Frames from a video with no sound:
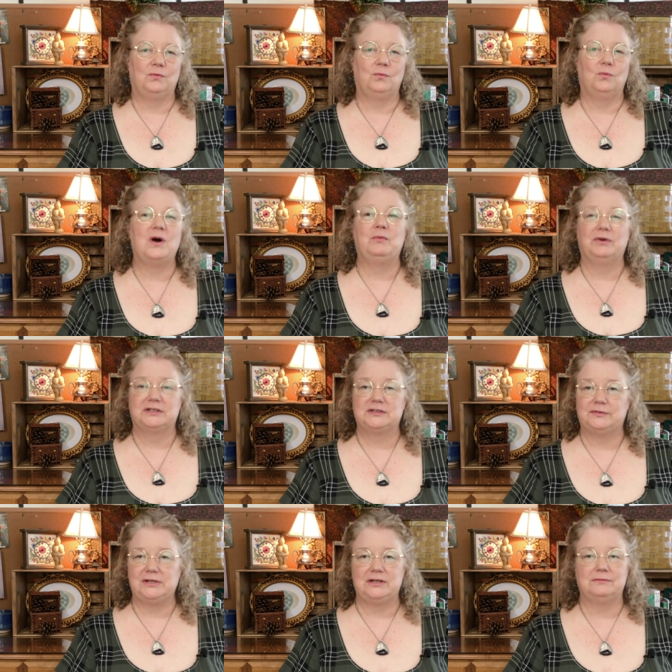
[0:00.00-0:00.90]
what works
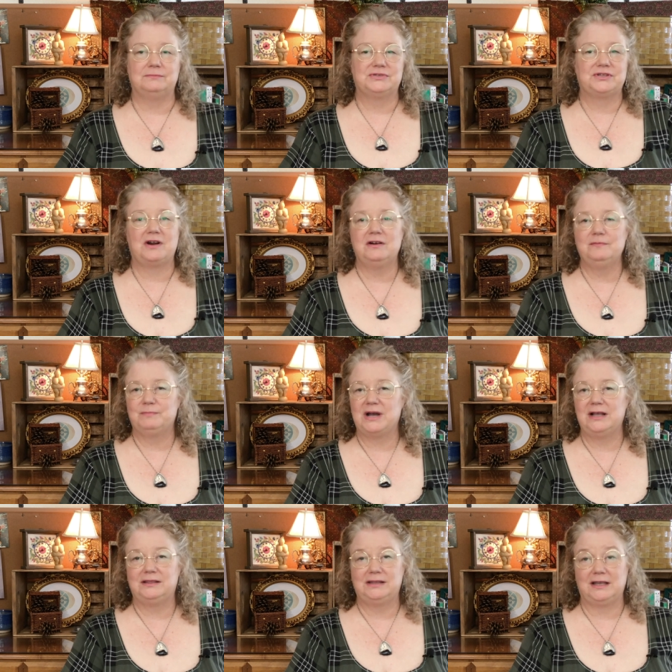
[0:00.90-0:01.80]
for you. Start
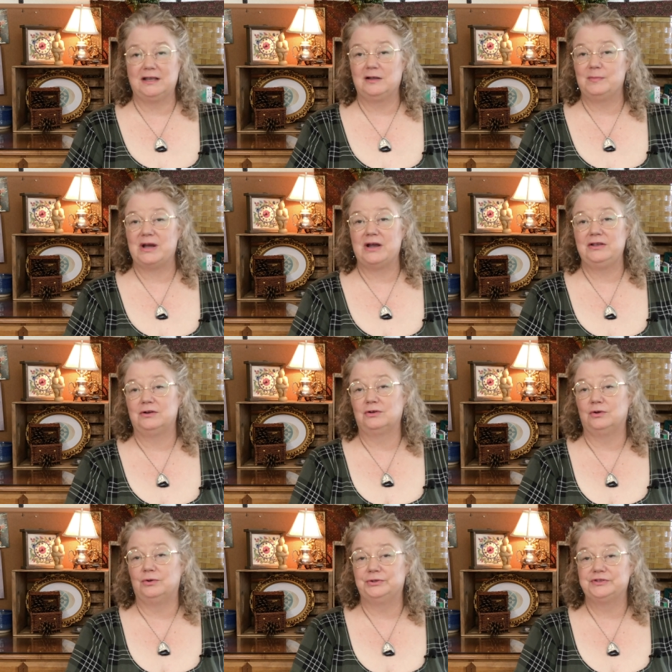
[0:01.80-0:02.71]
by thinking about your
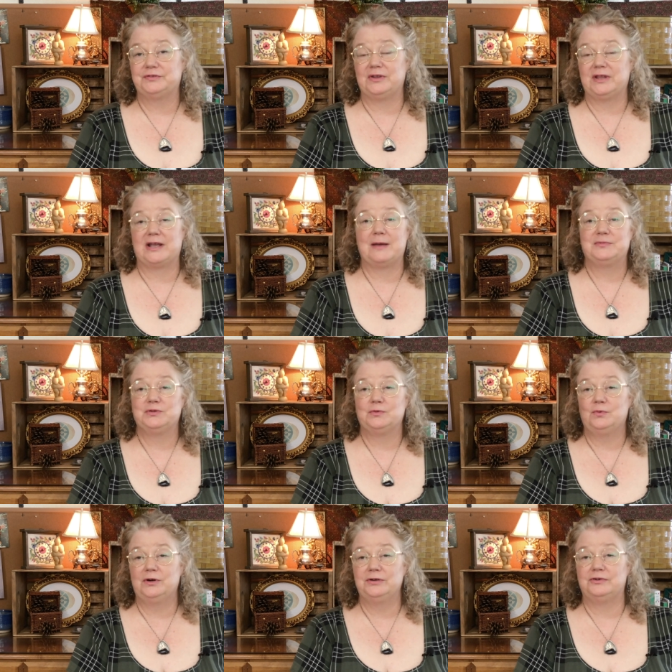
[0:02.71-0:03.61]
goals for the capsule
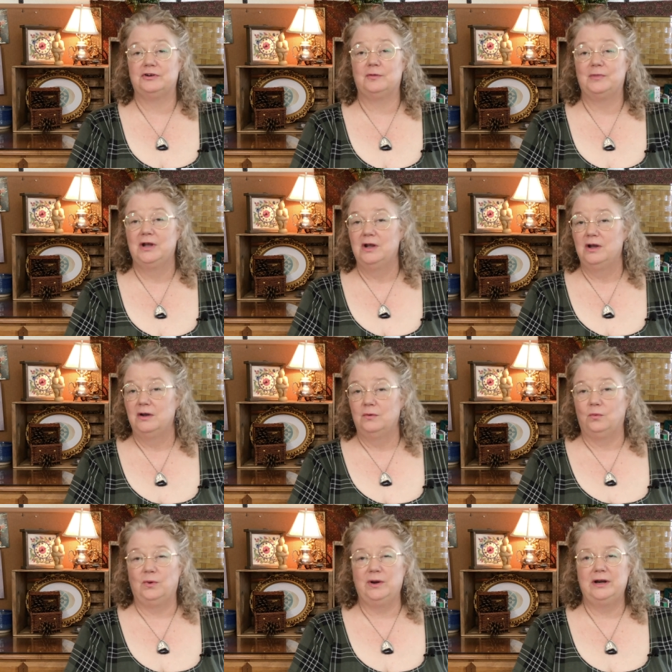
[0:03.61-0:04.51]
wardrobe.
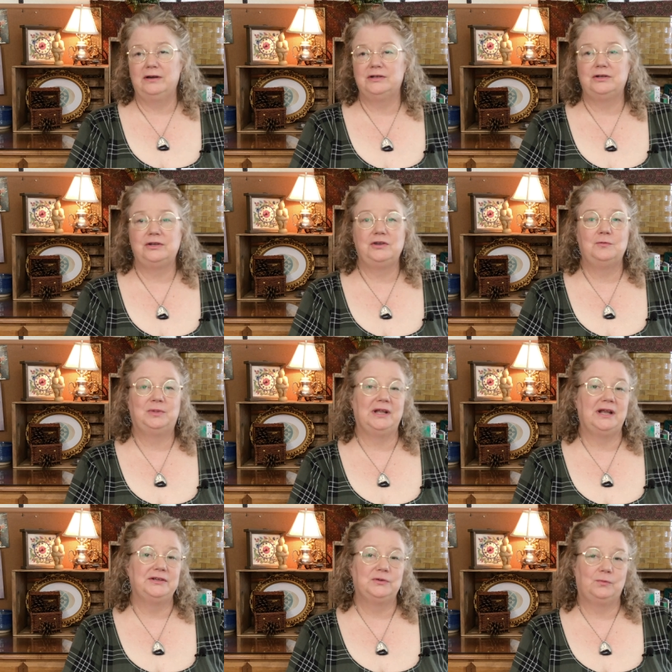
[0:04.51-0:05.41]
Where do you
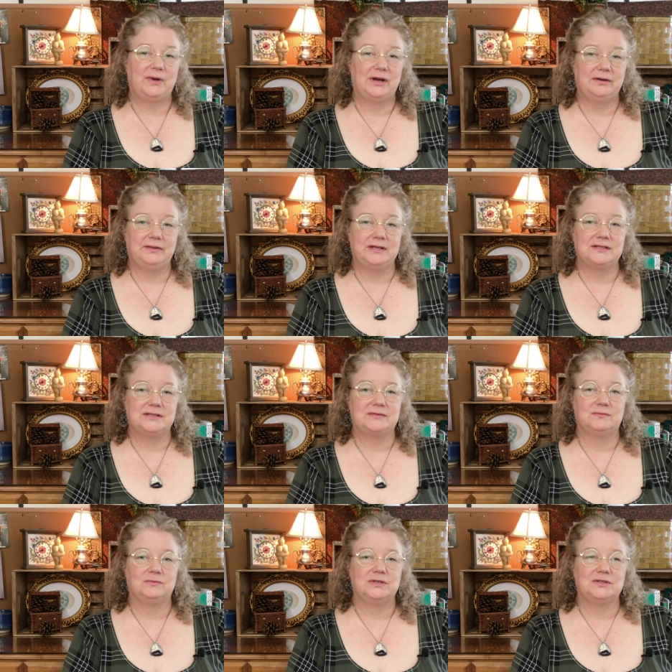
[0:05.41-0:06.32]
plan to wear
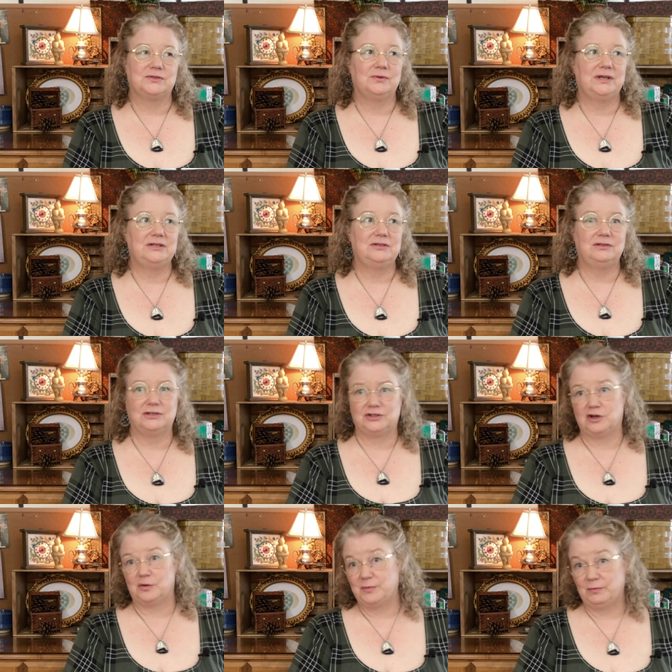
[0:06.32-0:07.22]
this is going to
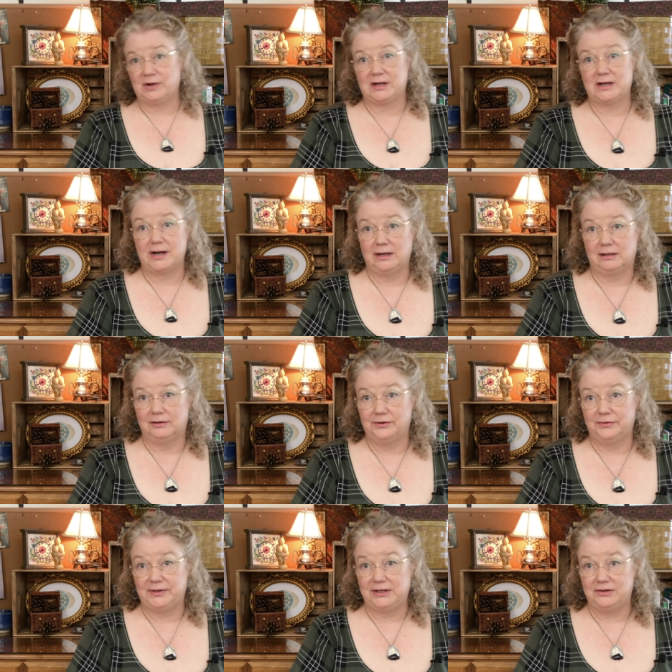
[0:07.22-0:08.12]
determine what kind of
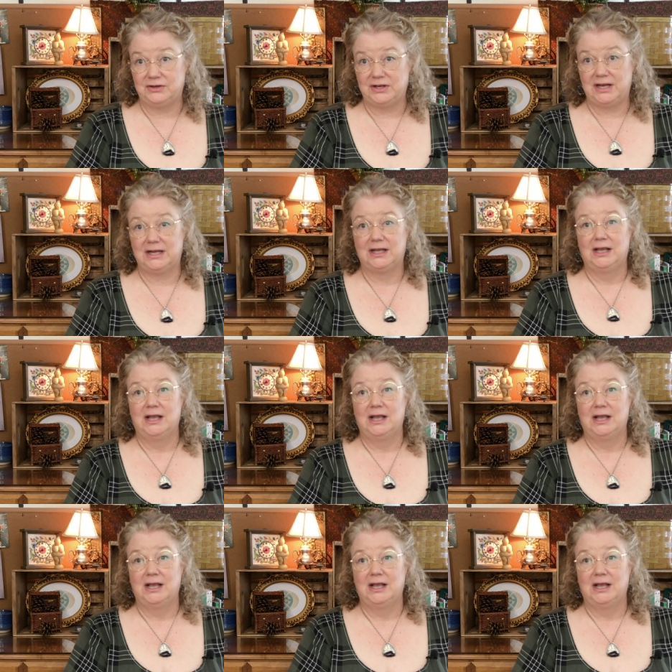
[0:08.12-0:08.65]
clothing you need.